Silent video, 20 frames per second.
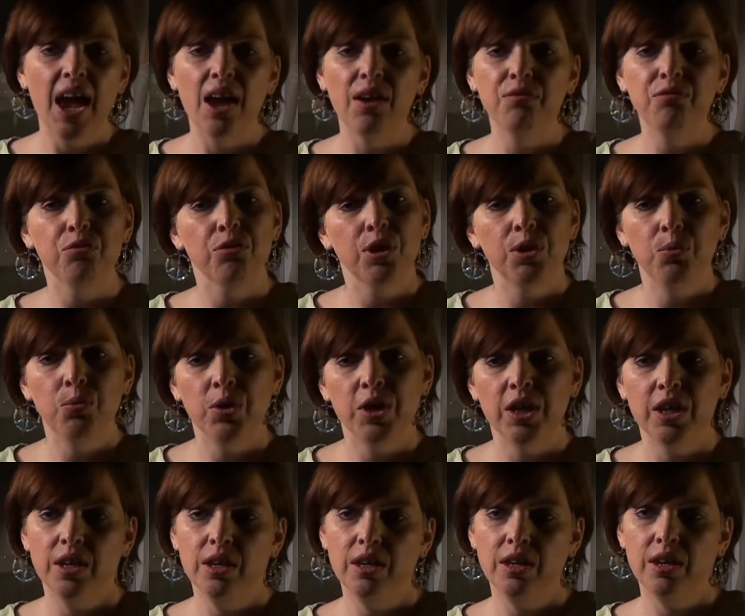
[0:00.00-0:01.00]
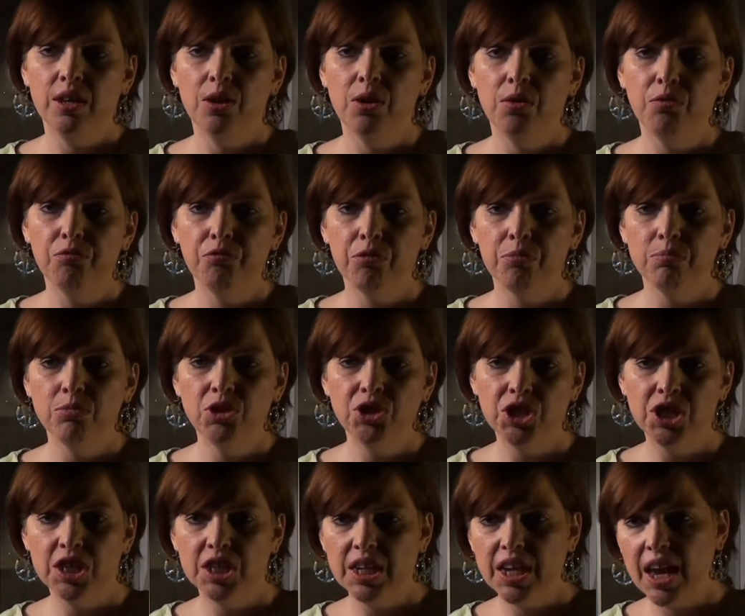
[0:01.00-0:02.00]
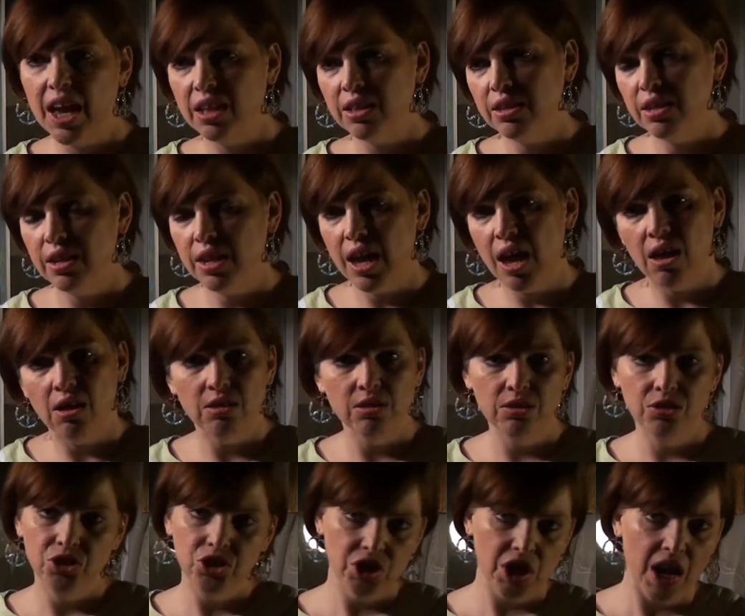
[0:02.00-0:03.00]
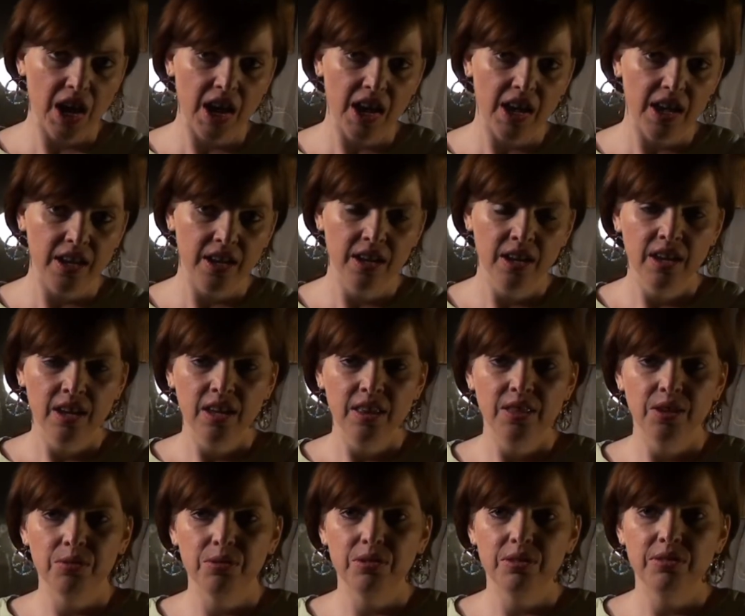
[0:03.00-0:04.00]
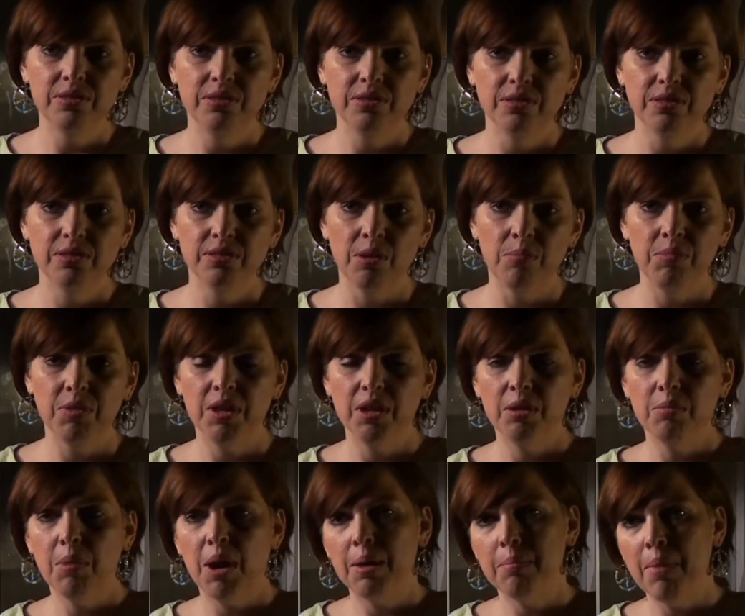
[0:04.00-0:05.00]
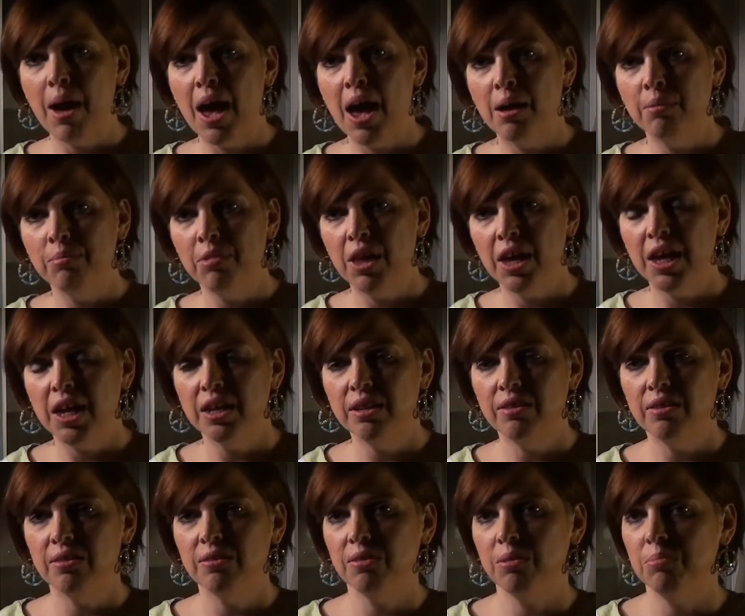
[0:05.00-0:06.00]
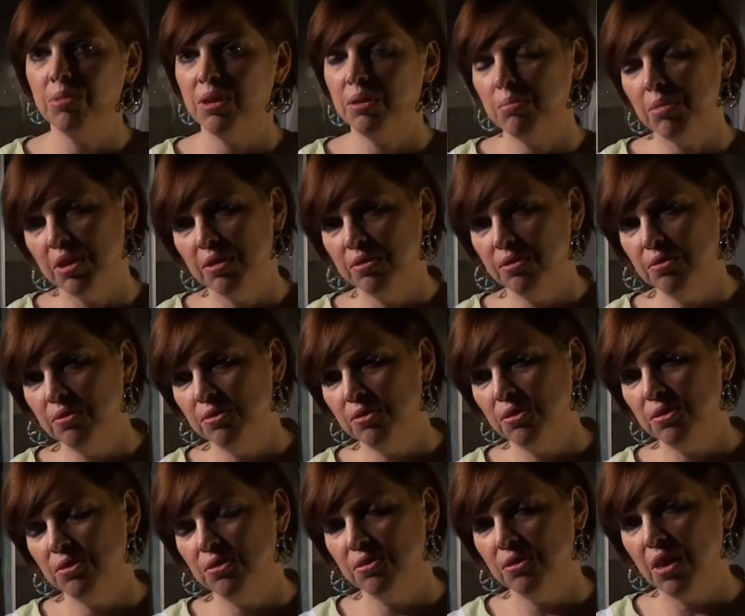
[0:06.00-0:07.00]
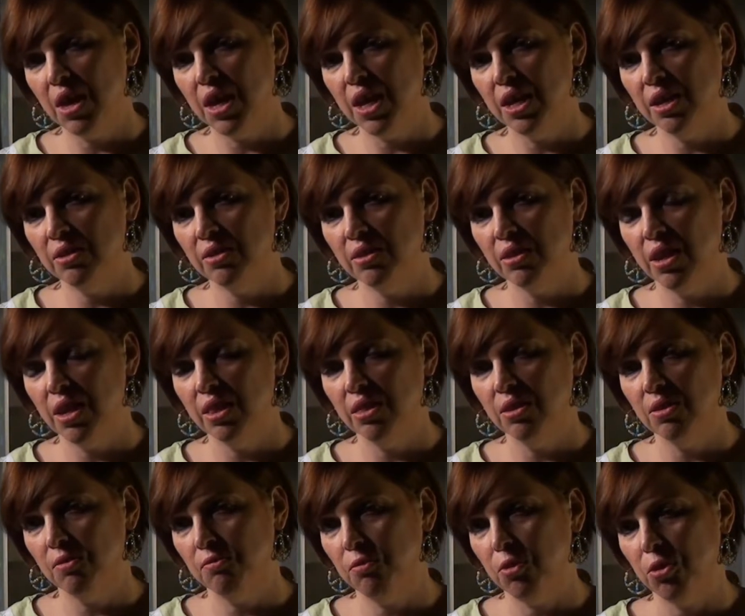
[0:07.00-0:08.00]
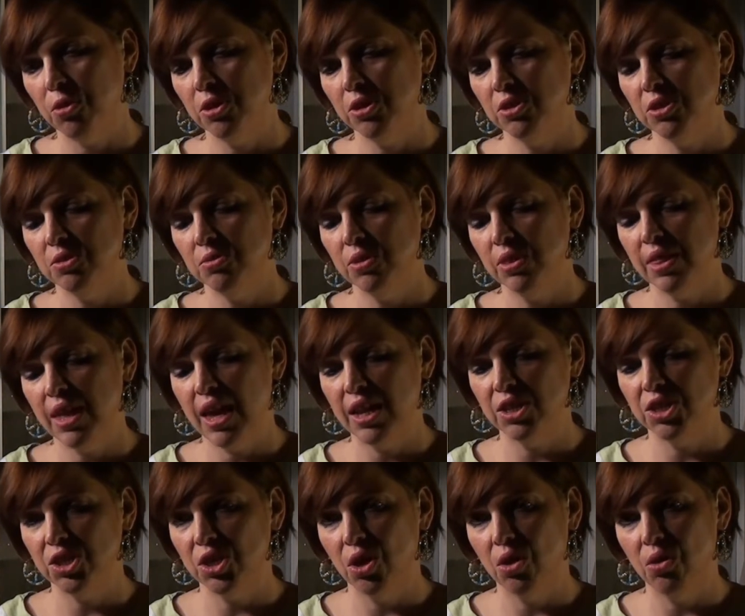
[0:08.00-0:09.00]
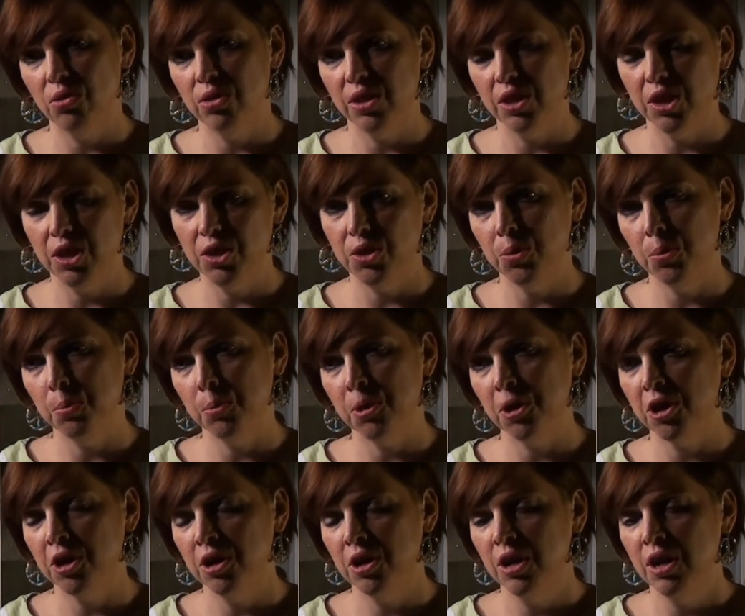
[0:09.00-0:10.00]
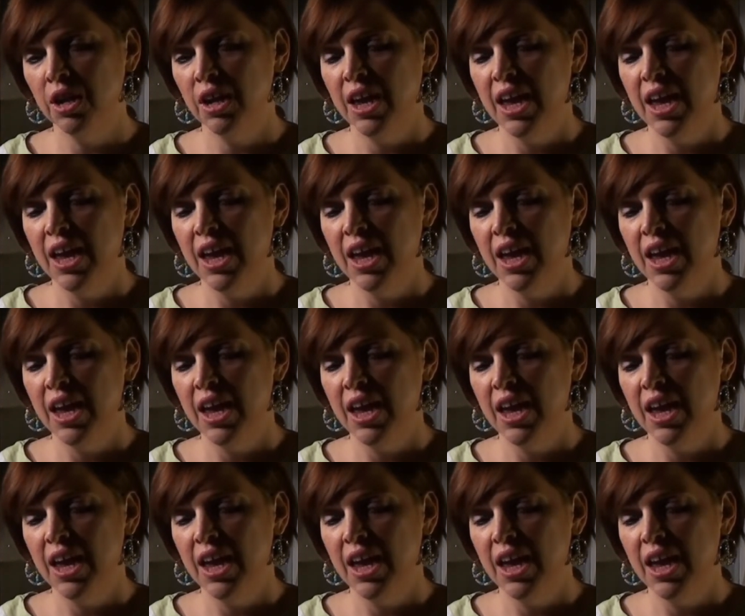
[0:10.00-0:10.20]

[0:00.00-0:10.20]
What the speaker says: every week, you know, from Gene Kelly to Elton John. There was something my mom liked and something my sisters liked and looked forward to with that show and the humor.